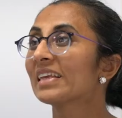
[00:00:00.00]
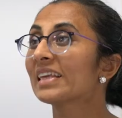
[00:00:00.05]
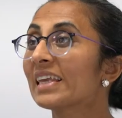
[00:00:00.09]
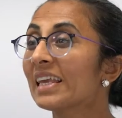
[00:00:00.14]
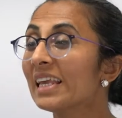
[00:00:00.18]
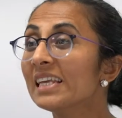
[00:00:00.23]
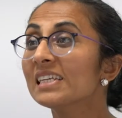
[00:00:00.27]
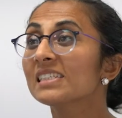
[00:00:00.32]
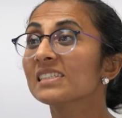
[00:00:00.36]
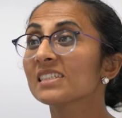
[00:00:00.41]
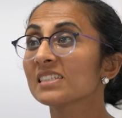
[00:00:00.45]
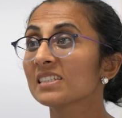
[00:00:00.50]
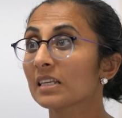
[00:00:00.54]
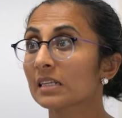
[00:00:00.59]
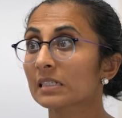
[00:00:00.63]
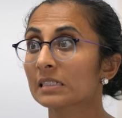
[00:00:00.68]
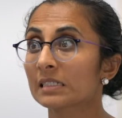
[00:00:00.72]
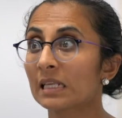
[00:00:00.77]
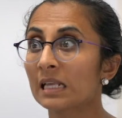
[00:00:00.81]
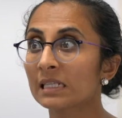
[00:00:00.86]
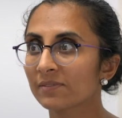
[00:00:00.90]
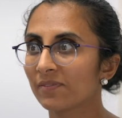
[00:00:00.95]
The key to
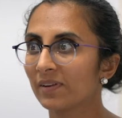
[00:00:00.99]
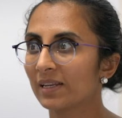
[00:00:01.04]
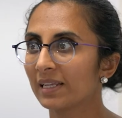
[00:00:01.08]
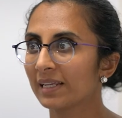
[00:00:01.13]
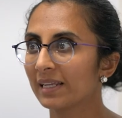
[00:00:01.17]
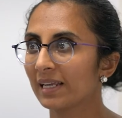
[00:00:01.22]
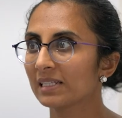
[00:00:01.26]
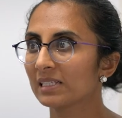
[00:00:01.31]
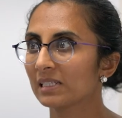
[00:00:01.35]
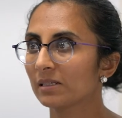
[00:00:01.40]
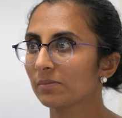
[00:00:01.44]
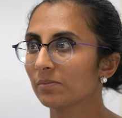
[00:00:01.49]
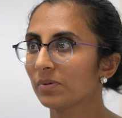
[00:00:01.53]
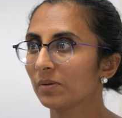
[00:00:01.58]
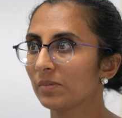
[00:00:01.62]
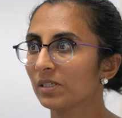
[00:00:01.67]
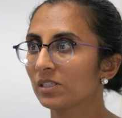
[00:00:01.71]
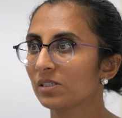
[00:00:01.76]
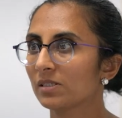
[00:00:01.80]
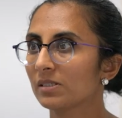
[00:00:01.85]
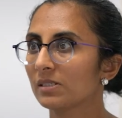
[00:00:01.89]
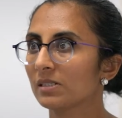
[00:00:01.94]
successfully getting
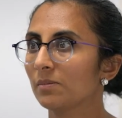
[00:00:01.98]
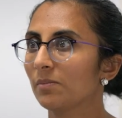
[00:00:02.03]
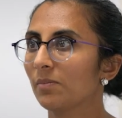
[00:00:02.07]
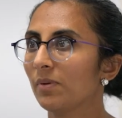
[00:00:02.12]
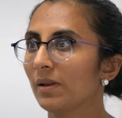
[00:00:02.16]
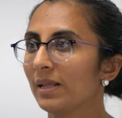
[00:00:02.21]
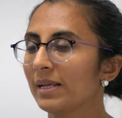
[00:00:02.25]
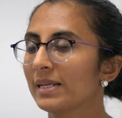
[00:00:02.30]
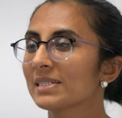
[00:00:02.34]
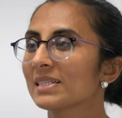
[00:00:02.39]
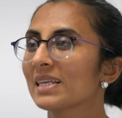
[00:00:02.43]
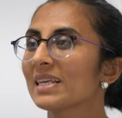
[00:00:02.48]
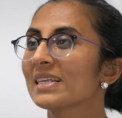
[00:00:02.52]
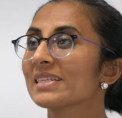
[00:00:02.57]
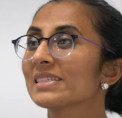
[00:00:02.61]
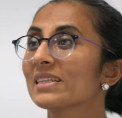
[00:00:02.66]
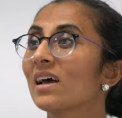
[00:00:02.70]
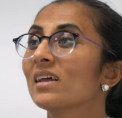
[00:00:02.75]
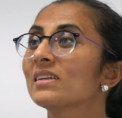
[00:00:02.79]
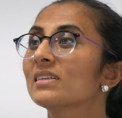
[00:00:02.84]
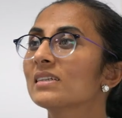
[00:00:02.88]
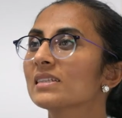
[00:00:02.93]
permissions in place
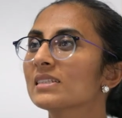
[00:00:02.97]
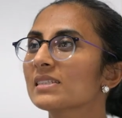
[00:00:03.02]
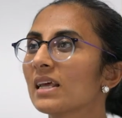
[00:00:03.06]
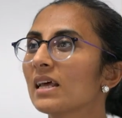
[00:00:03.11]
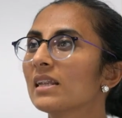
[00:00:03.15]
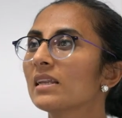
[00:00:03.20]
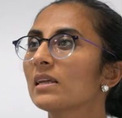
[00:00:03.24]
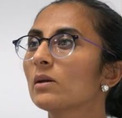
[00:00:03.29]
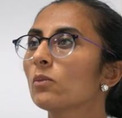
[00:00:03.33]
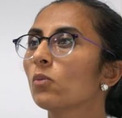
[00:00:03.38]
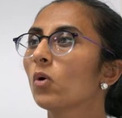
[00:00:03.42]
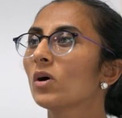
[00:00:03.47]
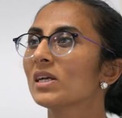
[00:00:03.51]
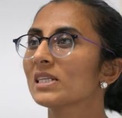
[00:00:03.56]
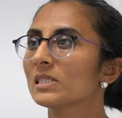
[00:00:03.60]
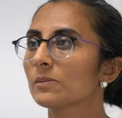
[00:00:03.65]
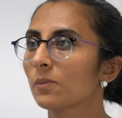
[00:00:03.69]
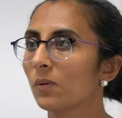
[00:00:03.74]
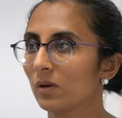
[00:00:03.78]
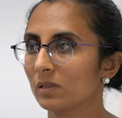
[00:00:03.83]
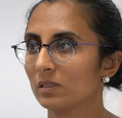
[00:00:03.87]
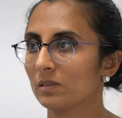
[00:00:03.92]
is understanding what
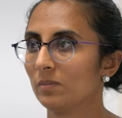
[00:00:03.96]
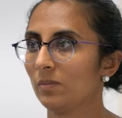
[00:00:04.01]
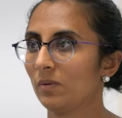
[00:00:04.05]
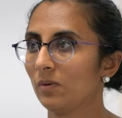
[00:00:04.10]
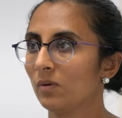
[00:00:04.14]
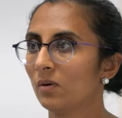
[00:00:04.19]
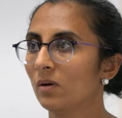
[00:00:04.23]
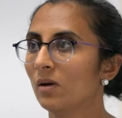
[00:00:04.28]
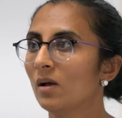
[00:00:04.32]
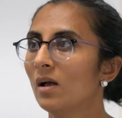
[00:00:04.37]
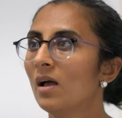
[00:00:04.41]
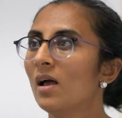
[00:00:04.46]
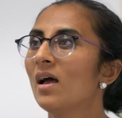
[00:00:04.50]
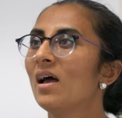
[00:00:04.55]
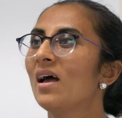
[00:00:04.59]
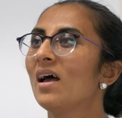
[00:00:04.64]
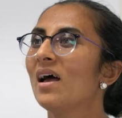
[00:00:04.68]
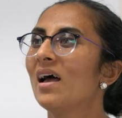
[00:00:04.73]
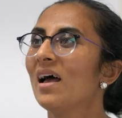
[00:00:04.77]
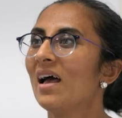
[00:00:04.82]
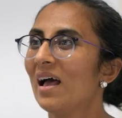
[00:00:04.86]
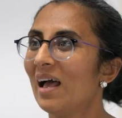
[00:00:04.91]
is possible
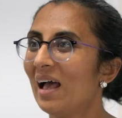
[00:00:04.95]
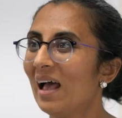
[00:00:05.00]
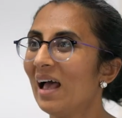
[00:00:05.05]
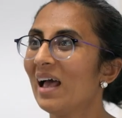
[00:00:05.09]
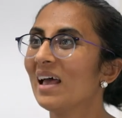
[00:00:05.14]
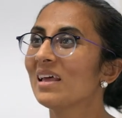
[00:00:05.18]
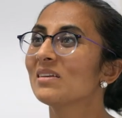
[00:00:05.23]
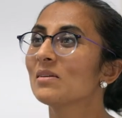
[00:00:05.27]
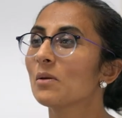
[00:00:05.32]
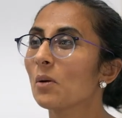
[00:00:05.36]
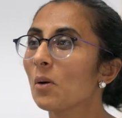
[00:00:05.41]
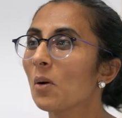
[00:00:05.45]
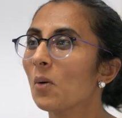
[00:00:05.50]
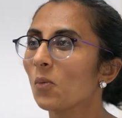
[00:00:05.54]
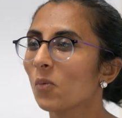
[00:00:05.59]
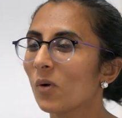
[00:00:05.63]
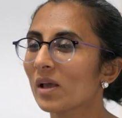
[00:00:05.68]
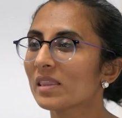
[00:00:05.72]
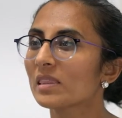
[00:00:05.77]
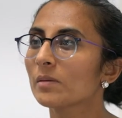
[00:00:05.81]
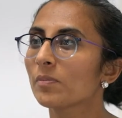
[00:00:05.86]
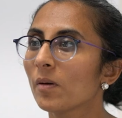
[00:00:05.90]
and
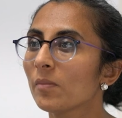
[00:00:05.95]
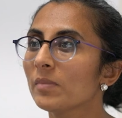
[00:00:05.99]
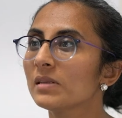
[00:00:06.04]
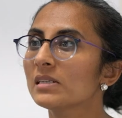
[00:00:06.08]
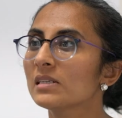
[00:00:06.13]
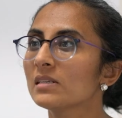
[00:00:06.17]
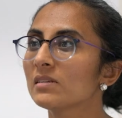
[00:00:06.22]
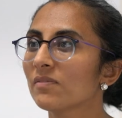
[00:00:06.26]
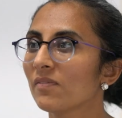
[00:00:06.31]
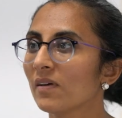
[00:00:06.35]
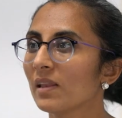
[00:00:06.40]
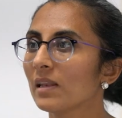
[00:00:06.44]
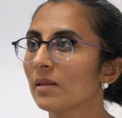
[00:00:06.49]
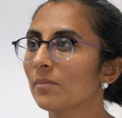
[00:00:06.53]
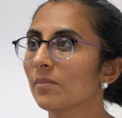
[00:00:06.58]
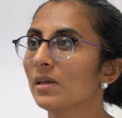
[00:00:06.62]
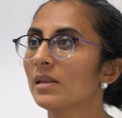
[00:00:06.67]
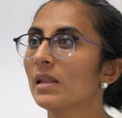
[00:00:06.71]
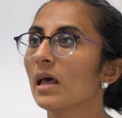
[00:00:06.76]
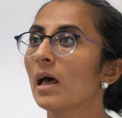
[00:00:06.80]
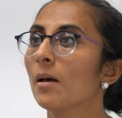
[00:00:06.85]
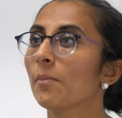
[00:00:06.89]
where the permitted
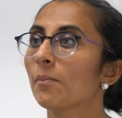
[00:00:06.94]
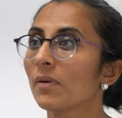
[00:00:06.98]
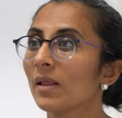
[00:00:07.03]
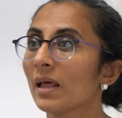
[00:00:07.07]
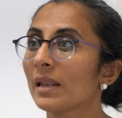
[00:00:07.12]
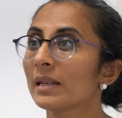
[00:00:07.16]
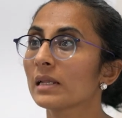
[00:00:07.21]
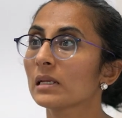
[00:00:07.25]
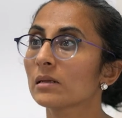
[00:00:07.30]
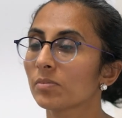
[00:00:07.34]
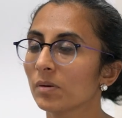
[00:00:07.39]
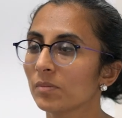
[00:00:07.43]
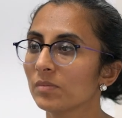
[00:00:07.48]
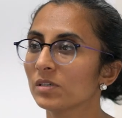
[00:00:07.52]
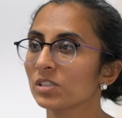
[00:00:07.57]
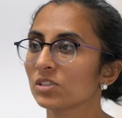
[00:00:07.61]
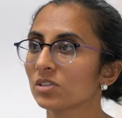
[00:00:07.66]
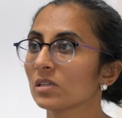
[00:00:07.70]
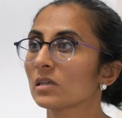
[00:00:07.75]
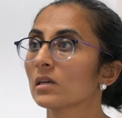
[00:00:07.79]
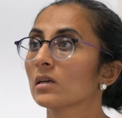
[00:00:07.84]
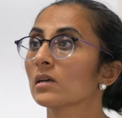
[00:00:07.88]
development and planning
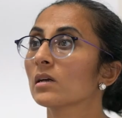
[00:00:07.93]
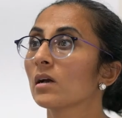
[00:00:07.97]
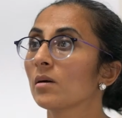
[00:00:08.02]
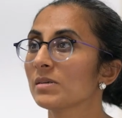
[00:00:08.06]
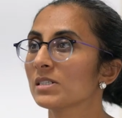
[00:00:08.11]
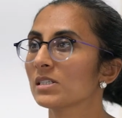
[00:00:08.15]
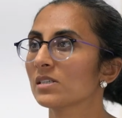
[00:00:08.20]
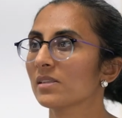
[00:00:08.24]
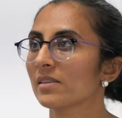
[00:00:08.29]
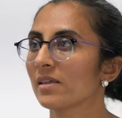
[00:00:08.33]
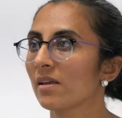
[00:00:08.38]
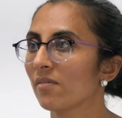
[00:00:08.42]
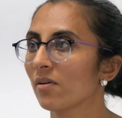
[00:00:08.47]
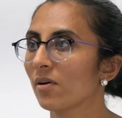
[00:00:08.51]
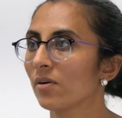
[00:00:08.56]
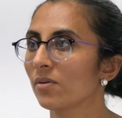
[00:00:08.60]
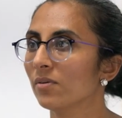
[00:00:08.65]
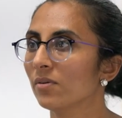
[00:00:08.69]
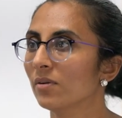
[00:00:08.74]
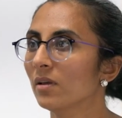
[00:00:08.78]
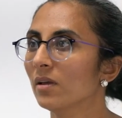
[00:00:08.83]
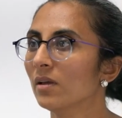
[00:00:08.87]
permission could come into their
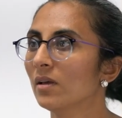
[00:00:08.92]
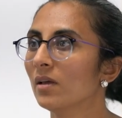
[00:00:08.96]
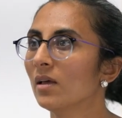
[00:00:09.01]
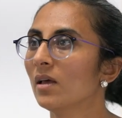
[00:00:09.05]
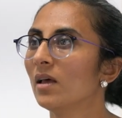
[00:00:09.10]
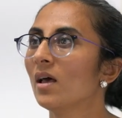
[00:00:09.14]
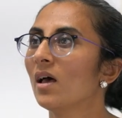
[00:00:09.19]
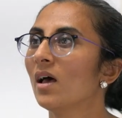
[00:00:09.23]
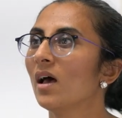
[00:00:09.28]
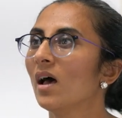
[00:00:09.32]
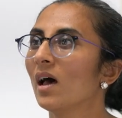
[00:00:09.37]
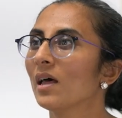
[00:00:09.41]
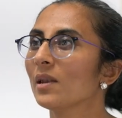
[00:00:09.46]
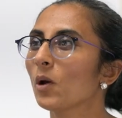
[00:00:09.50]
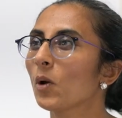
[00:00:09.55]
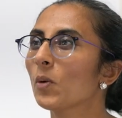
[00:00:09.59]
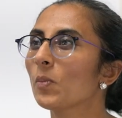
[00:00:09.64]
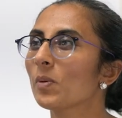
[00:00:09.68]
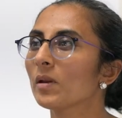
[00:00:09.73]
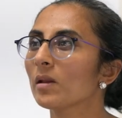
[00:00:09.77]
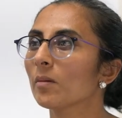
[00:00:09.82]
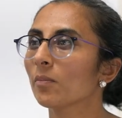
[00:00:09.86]
own and
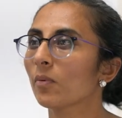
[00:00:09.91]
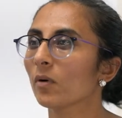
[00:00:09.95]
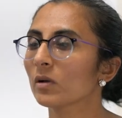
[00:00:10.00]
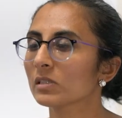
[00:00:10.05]
open up